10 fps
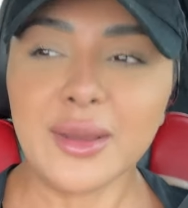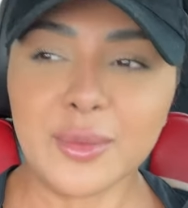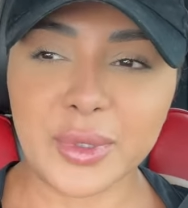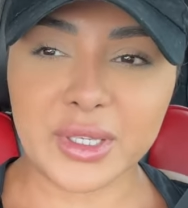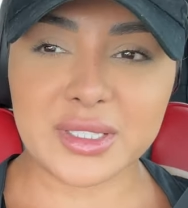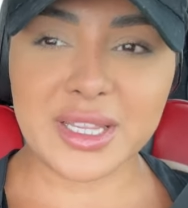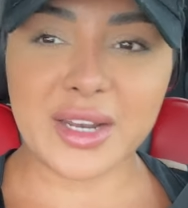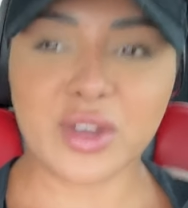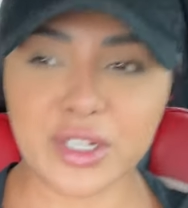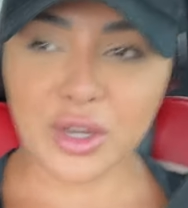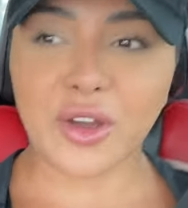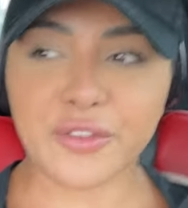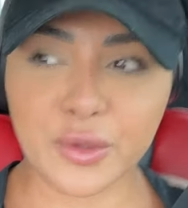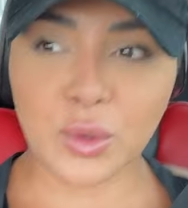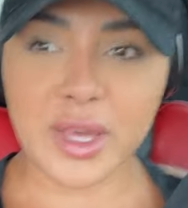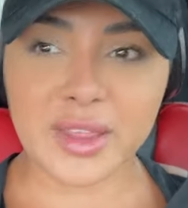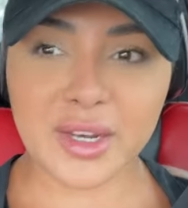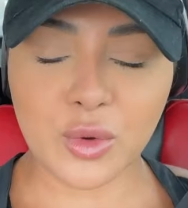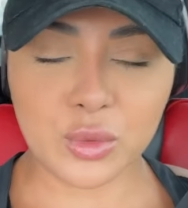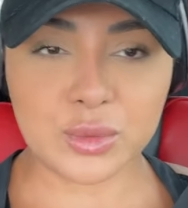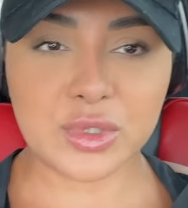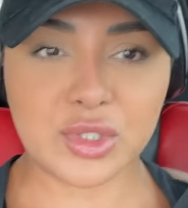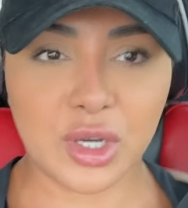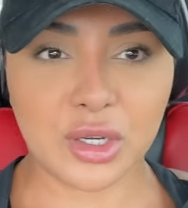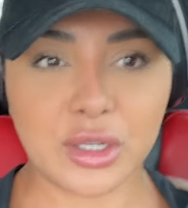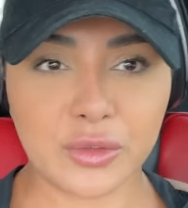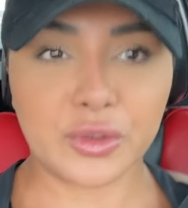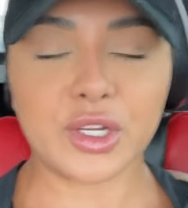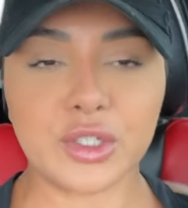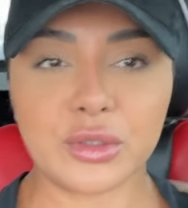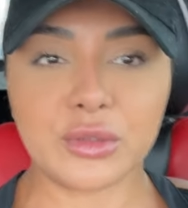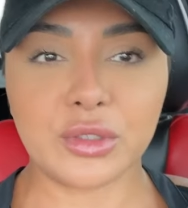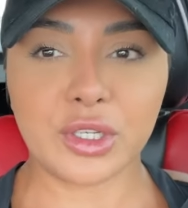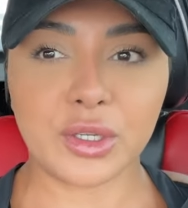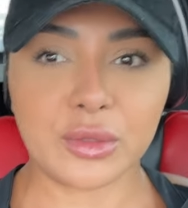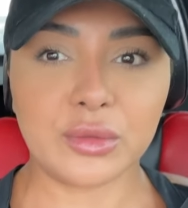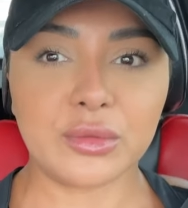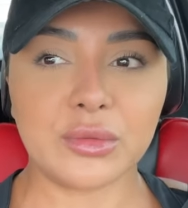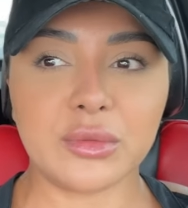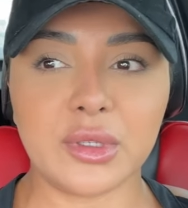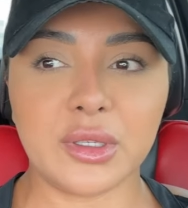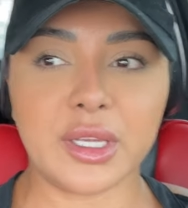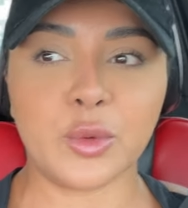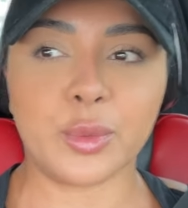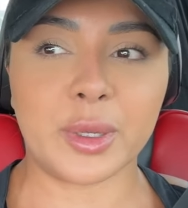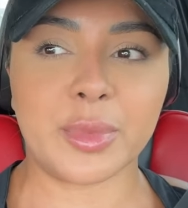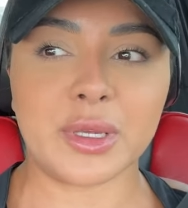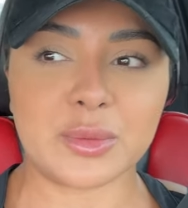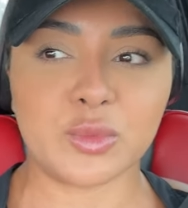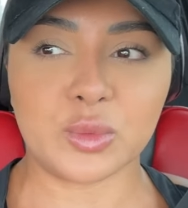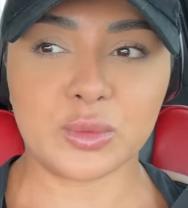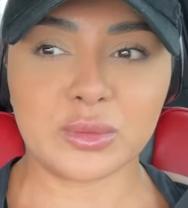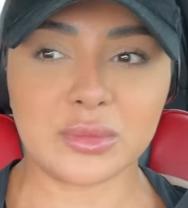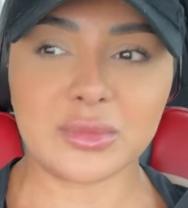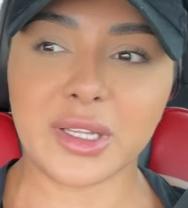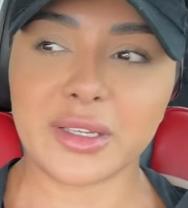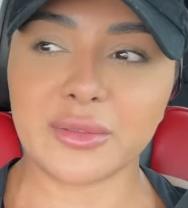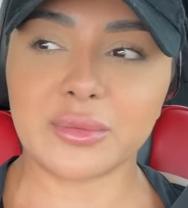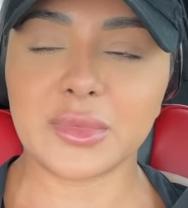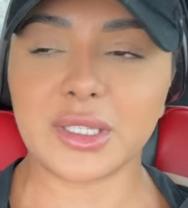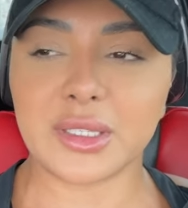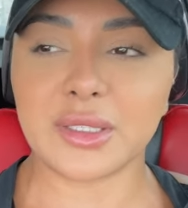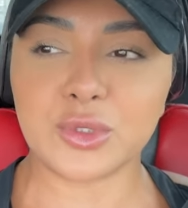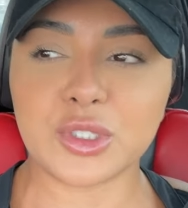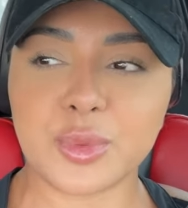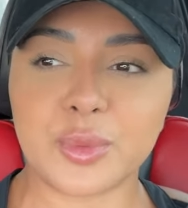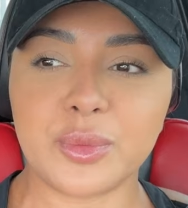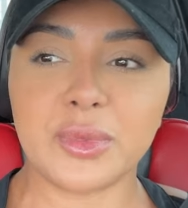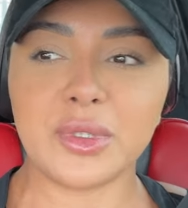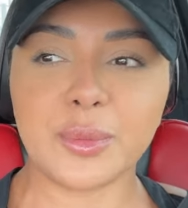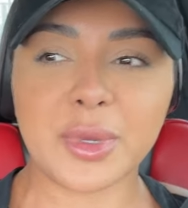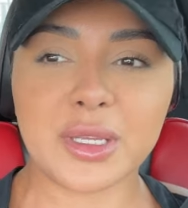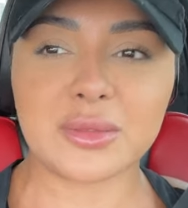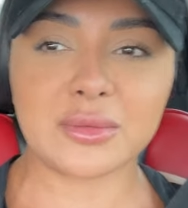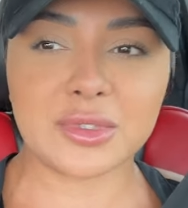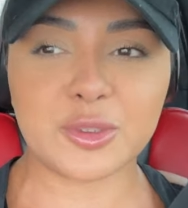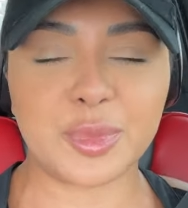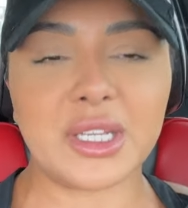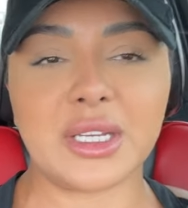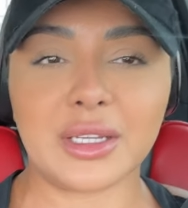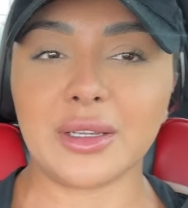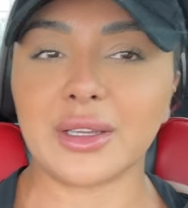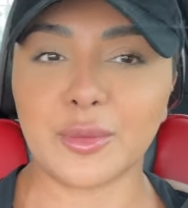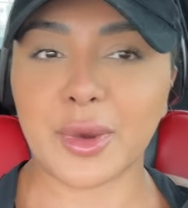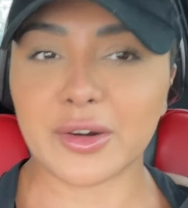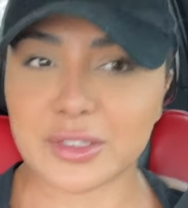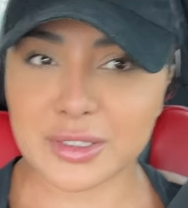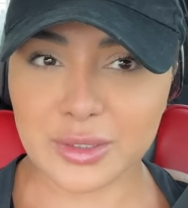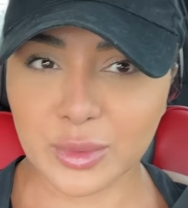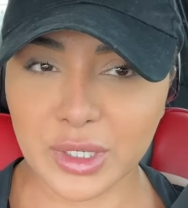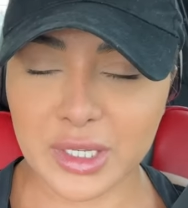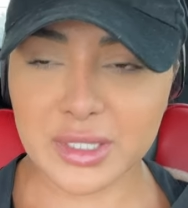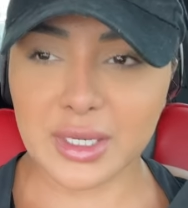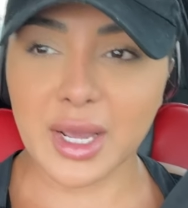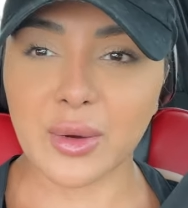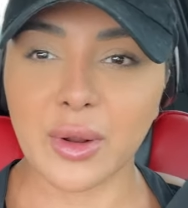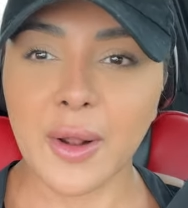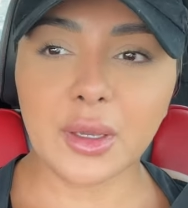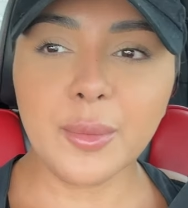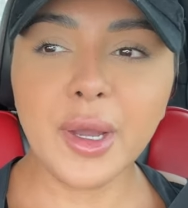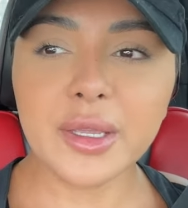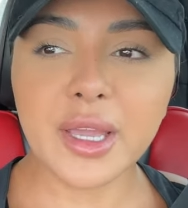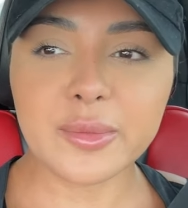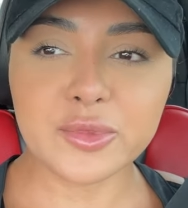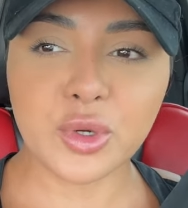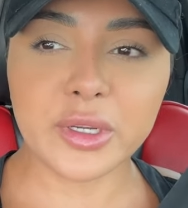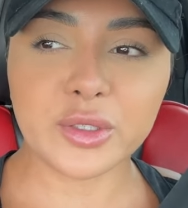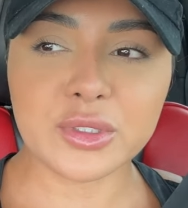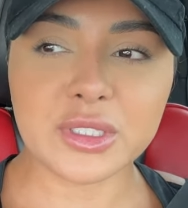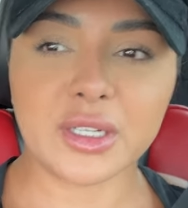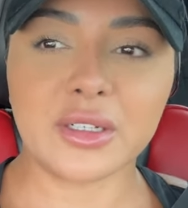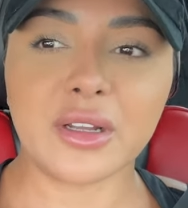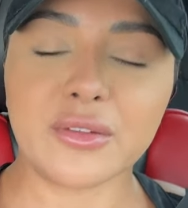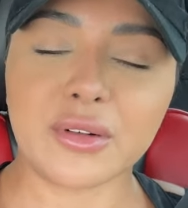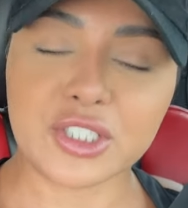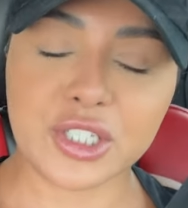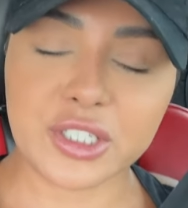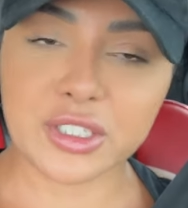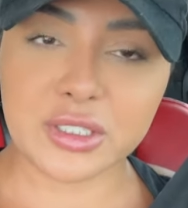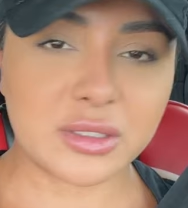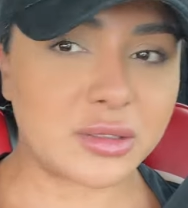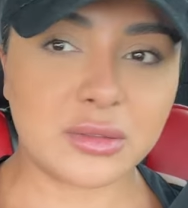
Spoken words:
Because then I know, I feel like then I'll start kind of like, you know, it'll be a bit like, just a bit speedy in comparison to what it is now. But yeah, I'm trying not to kind of like rush it, just